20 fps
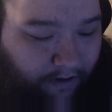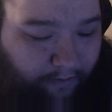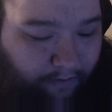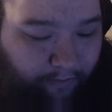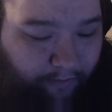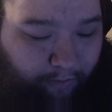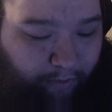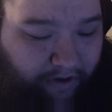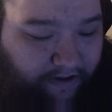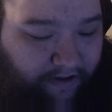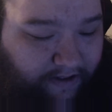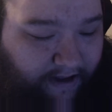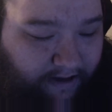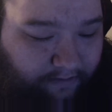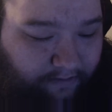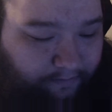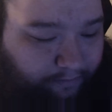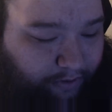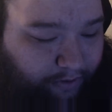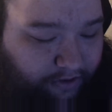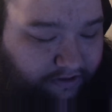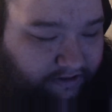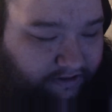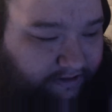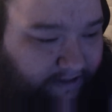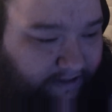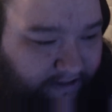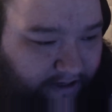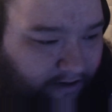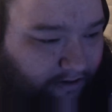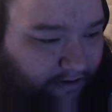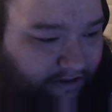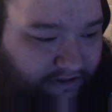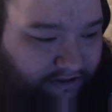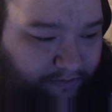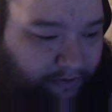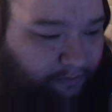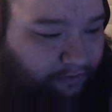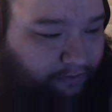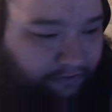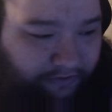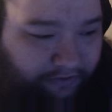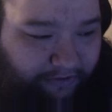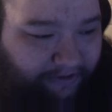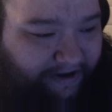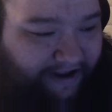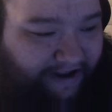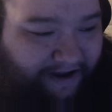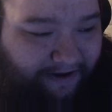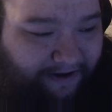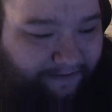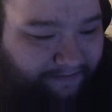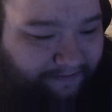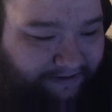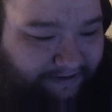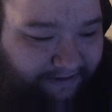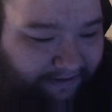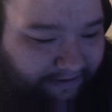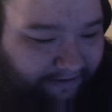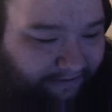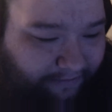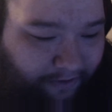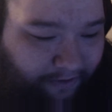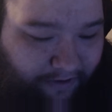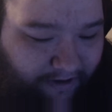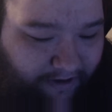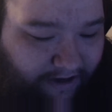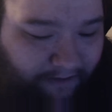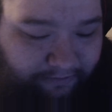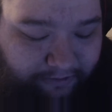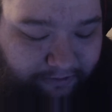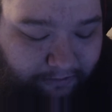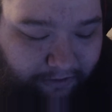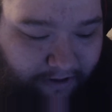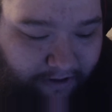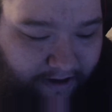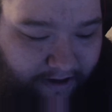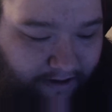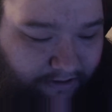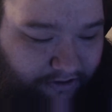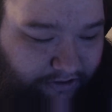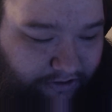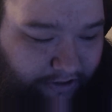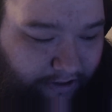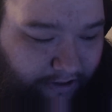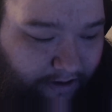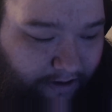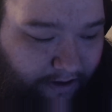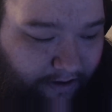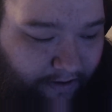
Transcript: be that person that carries people through games because of all the games I'm good at and shit.